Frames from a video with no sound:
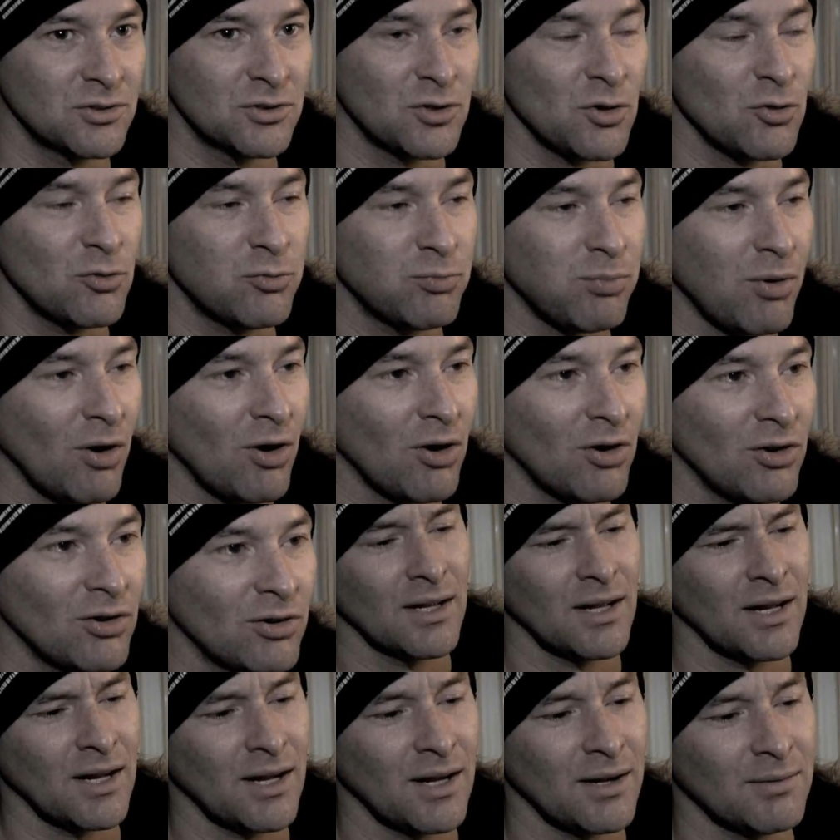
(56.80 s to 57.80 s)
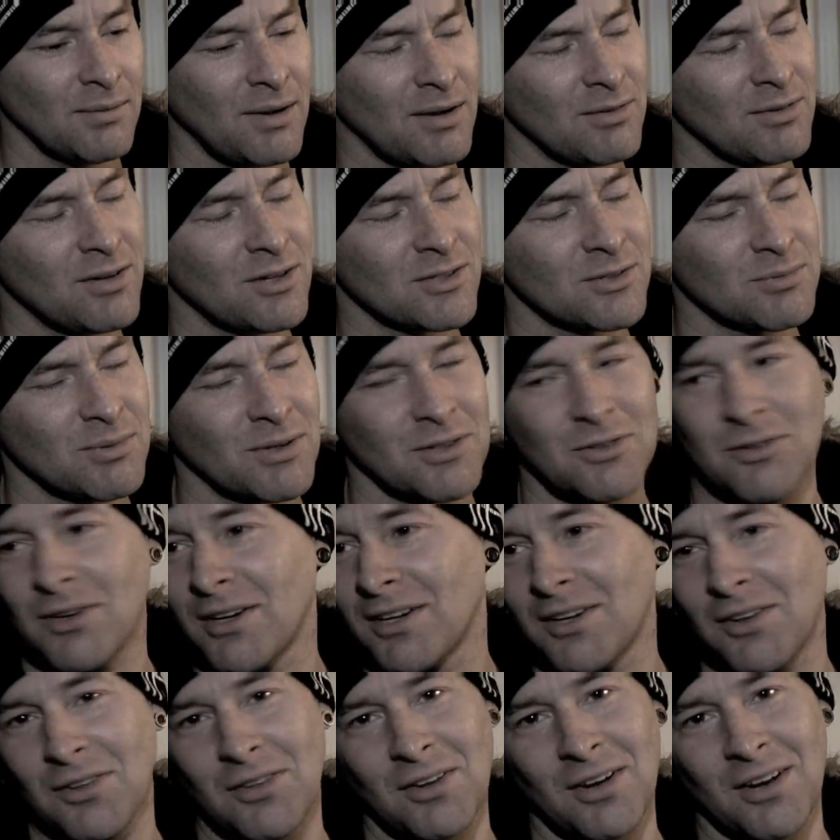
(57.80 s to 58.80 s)
goofball. I lost my
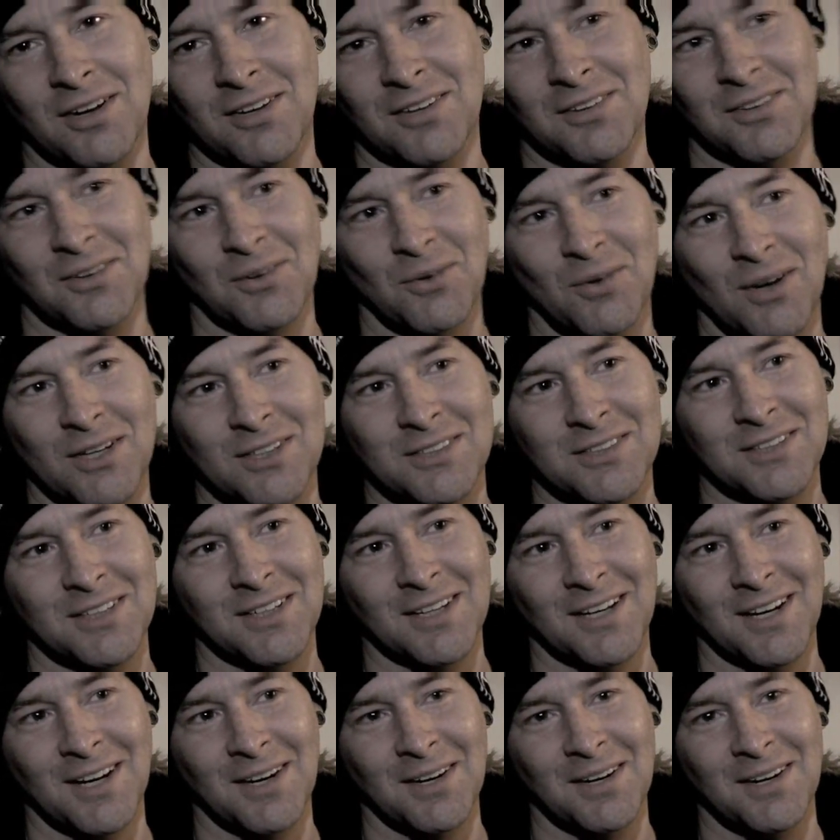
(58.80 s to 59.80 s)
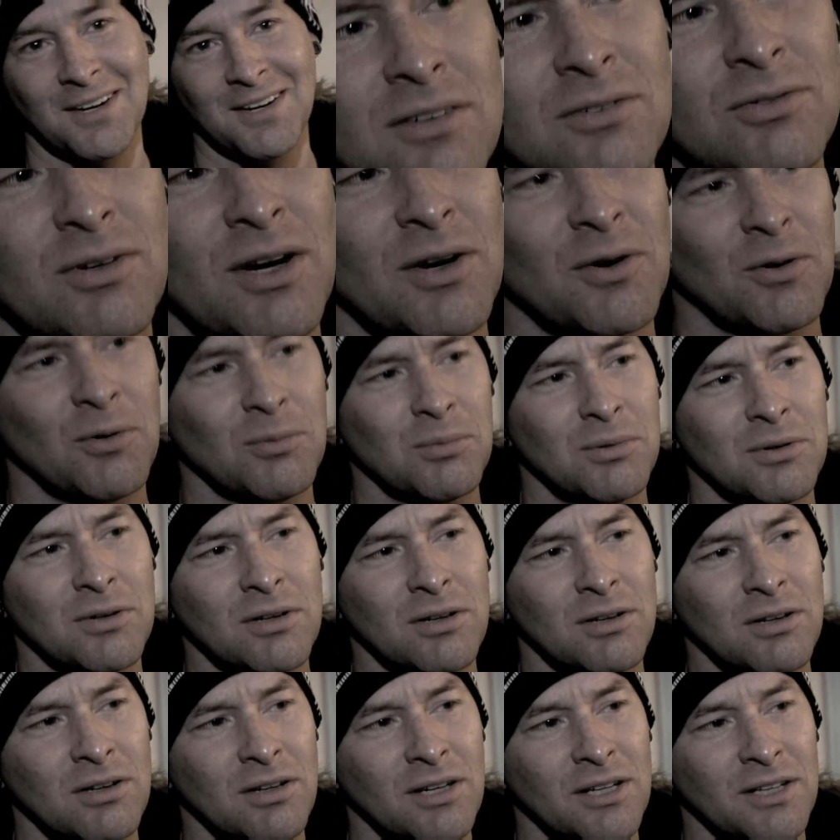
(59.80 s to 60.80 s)
train of thought on the question again. Red
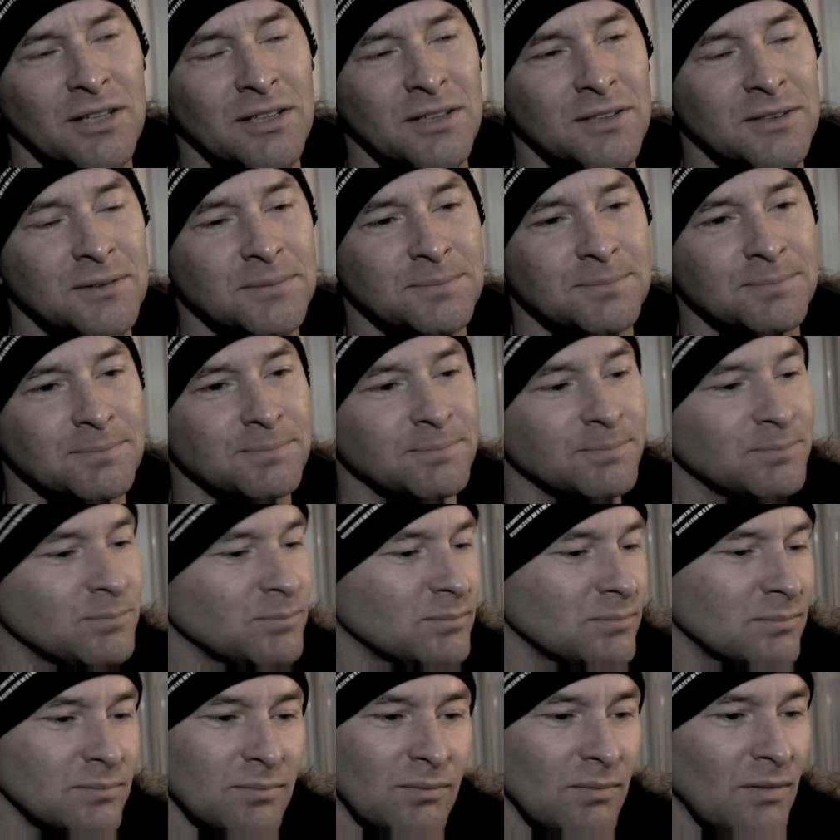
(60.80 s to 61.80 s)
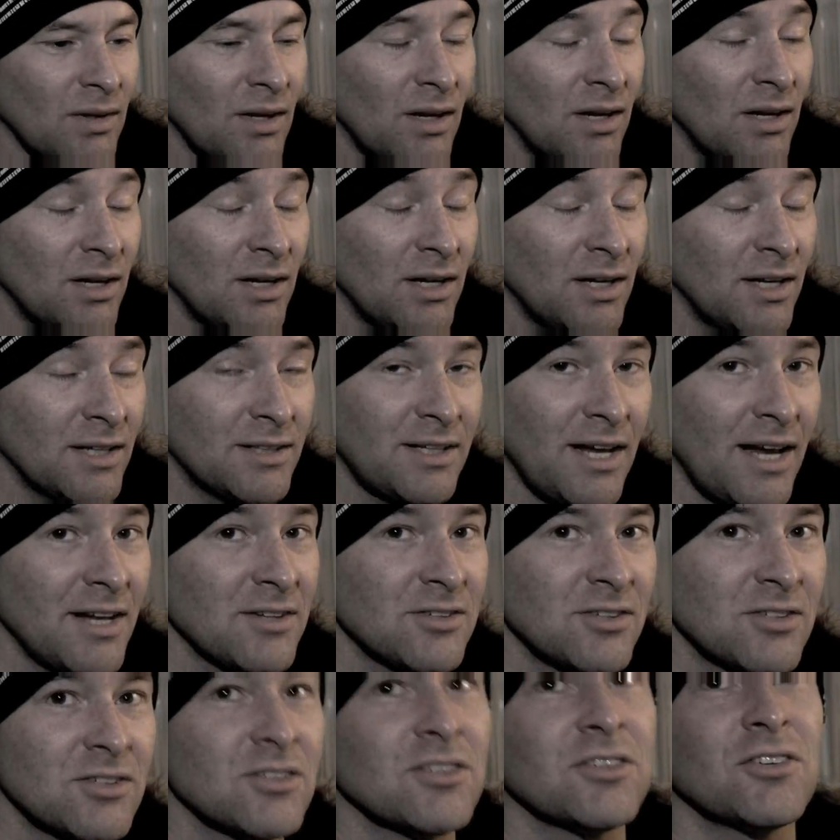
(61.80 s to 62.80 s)
Olberg, oh, it
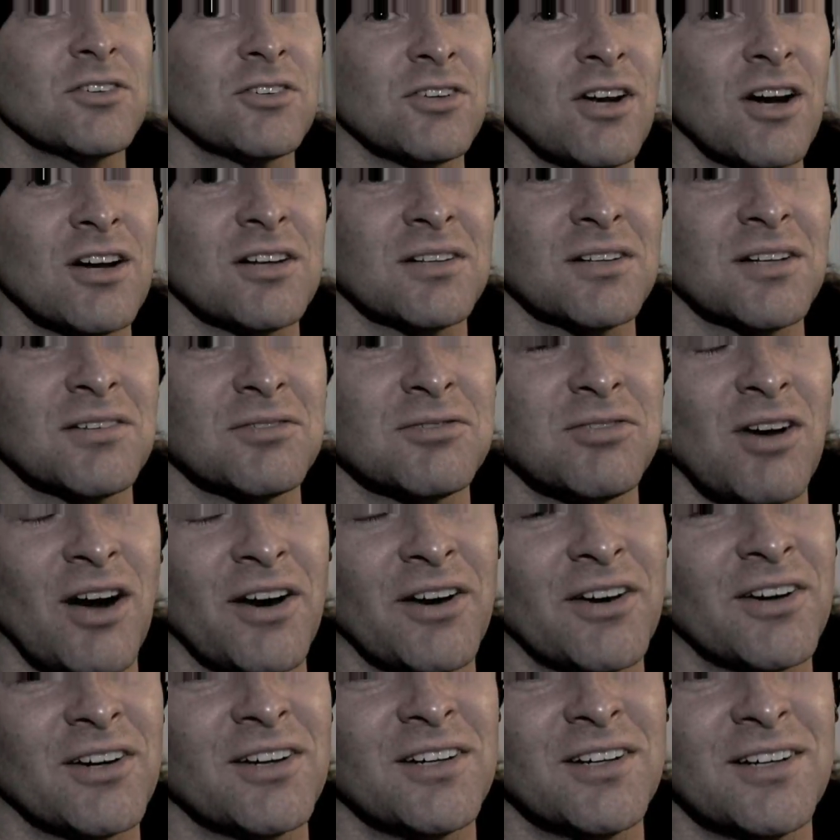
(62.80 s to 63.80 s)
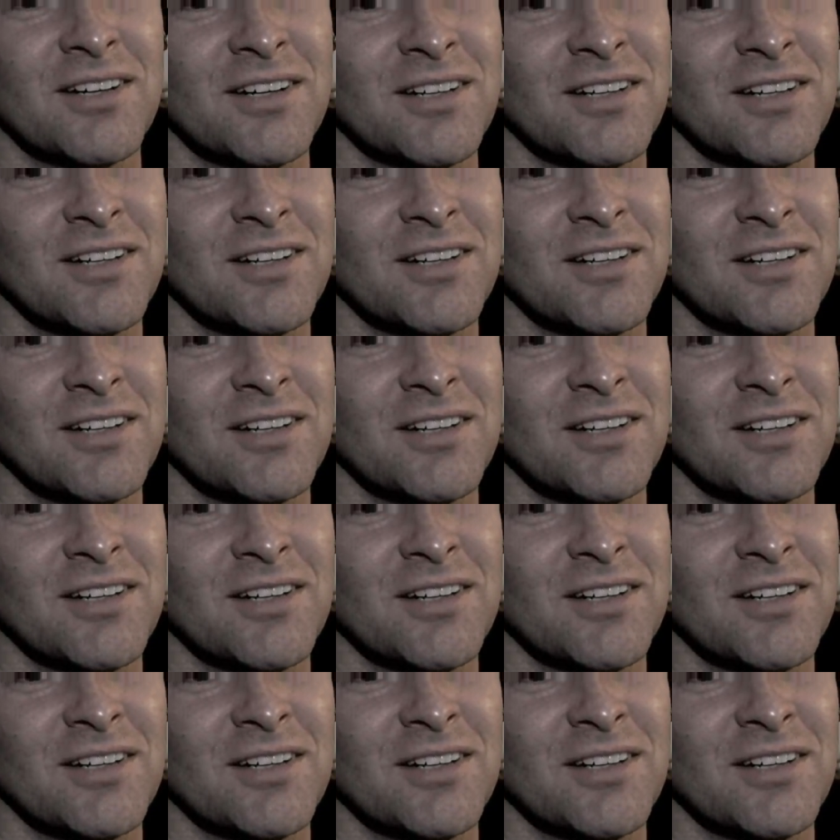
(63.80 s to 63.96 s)
dances in your tongue like fire.